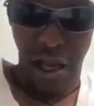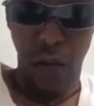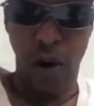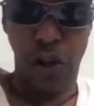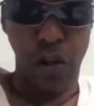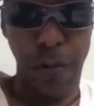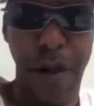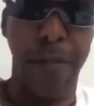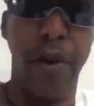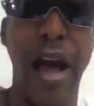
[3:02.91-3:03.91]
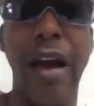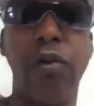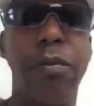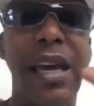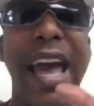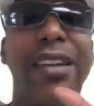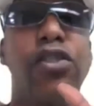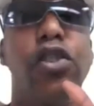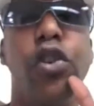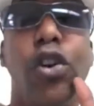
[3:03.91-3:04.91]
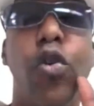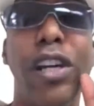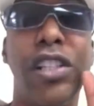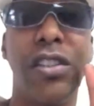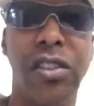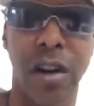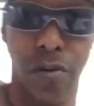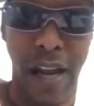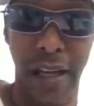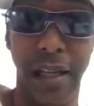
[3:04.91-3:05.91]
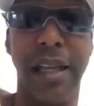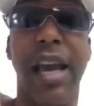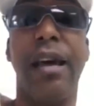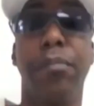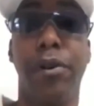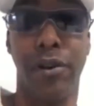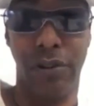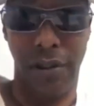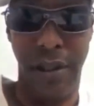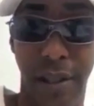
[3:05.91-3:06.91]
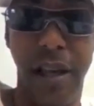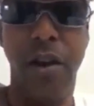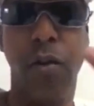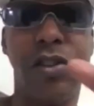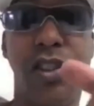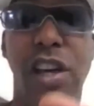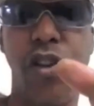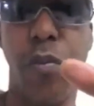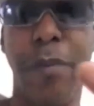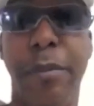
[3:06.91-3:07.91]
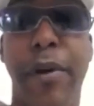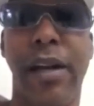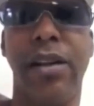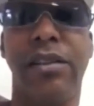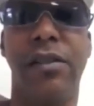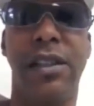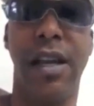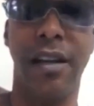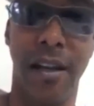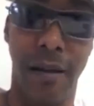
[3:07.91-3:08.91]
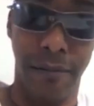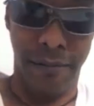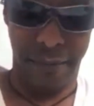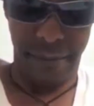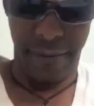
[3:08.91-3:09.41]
And once you're a member, I will be answering your questions directly and personally. We'll see you at YourBigBreakOnTV.com.